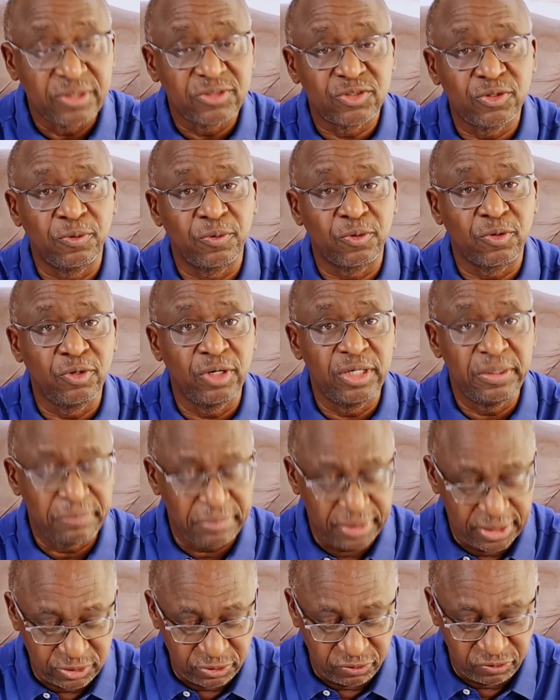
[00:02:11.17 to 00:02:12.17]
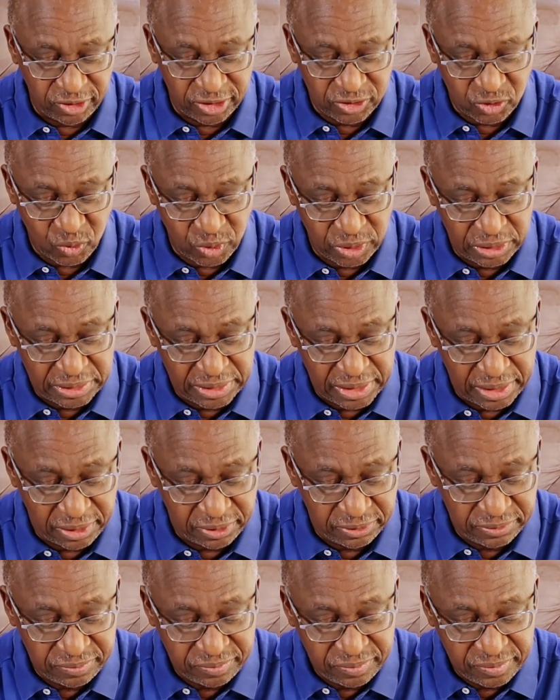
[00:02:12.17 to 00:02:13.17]
So going back to verse 1
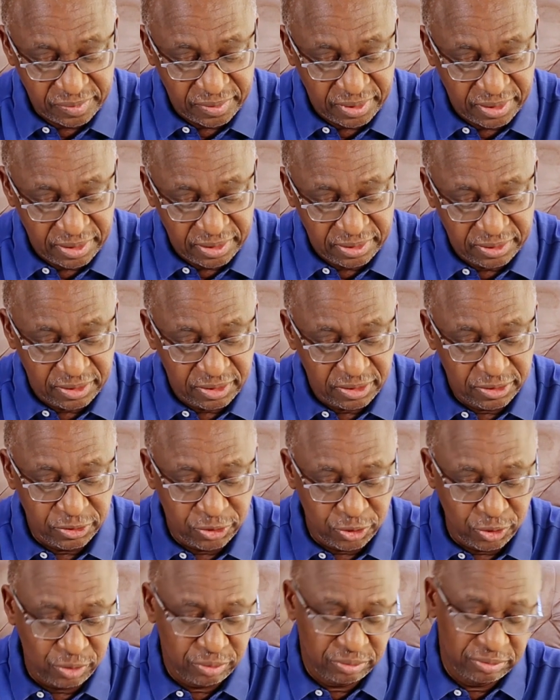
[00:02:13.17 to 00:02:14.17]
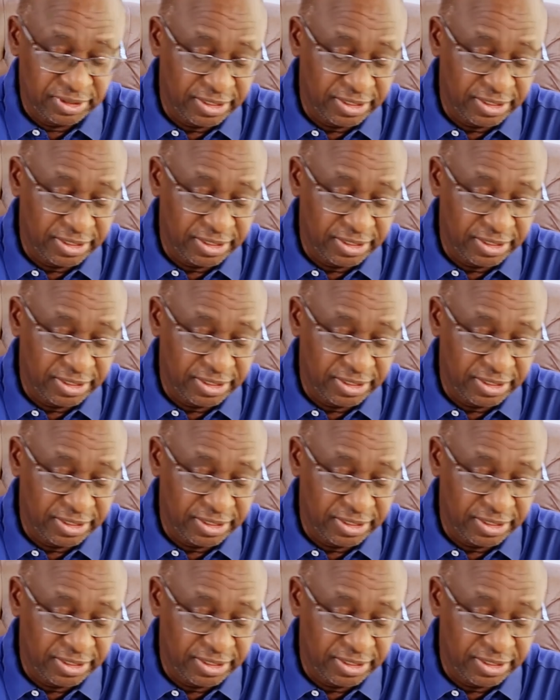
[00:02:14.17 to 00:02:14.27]
now, you,